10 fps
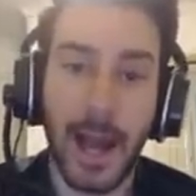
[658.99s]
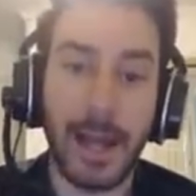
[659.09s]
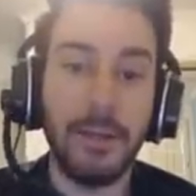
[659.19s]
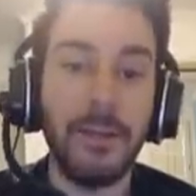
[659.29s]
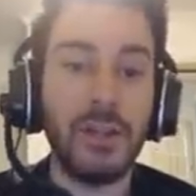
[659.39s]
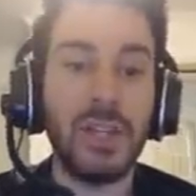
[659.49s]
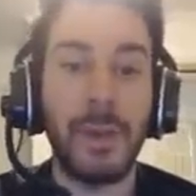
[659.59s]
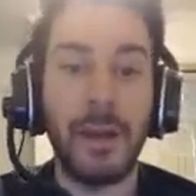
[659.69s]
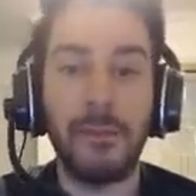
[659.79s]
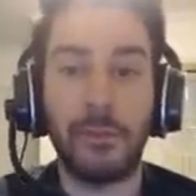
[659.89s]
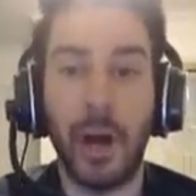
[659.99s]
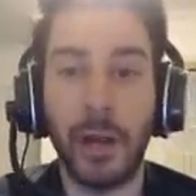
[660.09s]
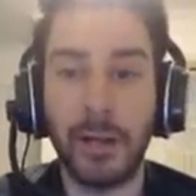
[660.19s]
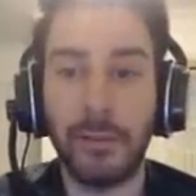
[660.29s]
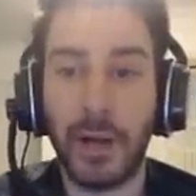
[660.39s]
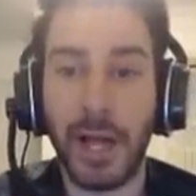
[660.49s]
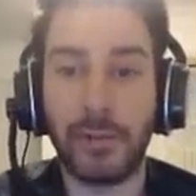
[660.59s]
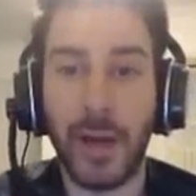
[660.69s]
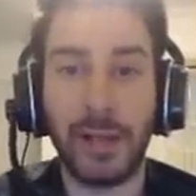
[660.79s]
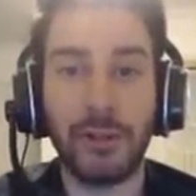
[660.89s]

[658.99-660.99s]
I do think she's better than Veronica for High Dragon